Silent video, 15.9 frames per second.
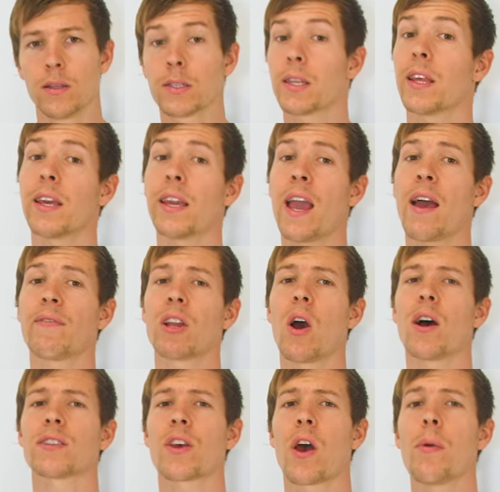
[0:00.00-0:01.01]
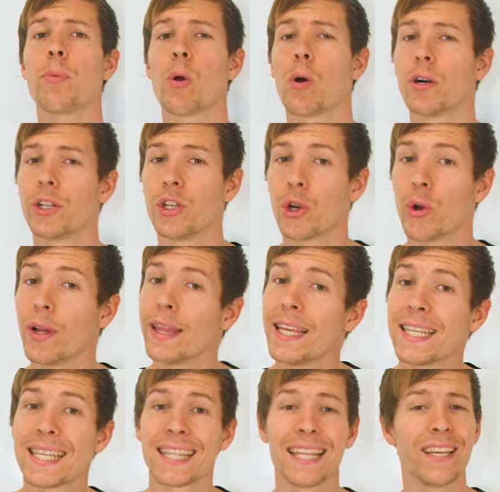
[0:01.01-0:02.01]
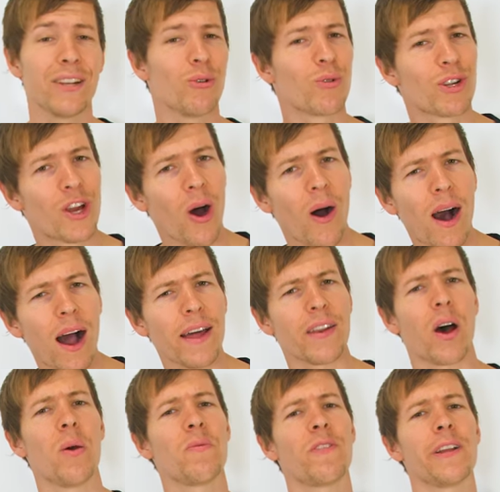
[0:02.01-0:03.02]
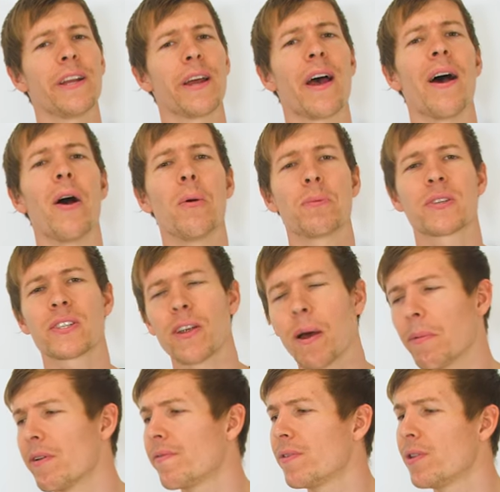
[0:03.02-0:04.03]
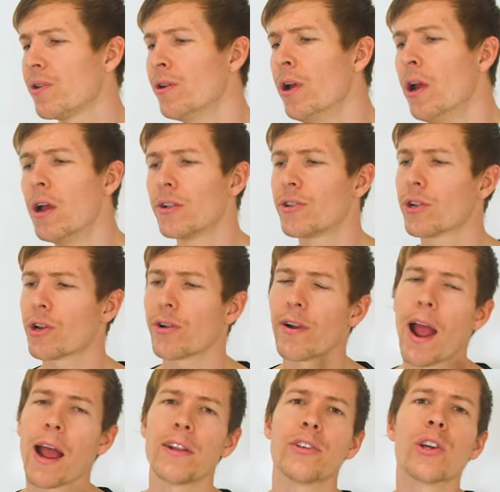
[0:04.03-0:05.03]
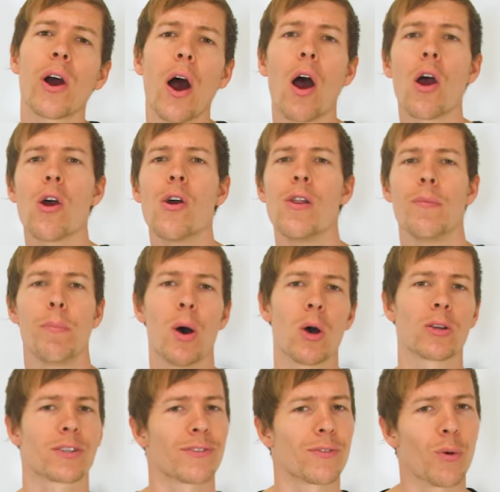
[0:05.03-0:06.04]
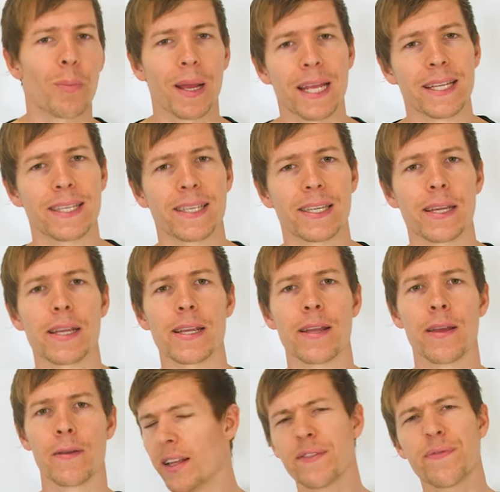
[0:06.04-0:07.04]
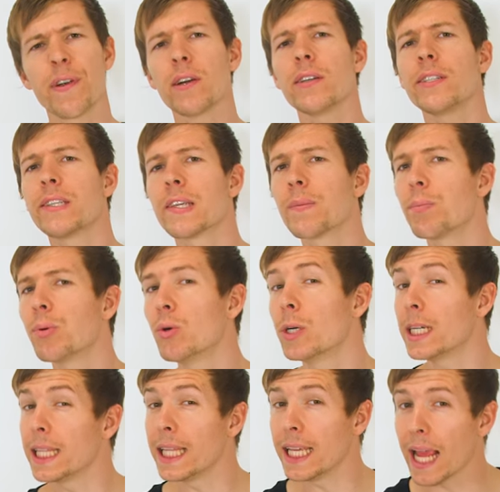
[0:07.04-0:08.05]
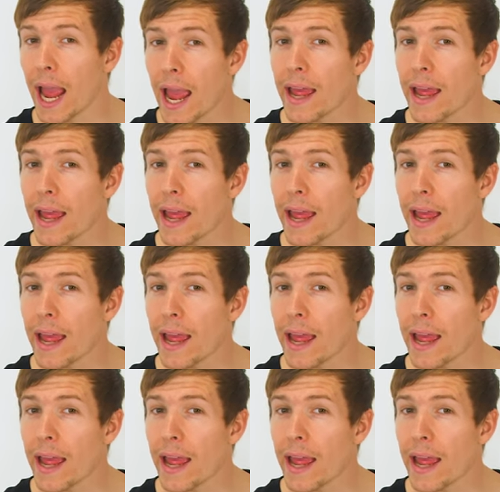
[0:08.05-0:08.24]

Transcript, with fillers: So there you have it guys. I hope you all enjoyed this little guide. Hopefully it helps some of you to create your own personal PC. It's very simple in the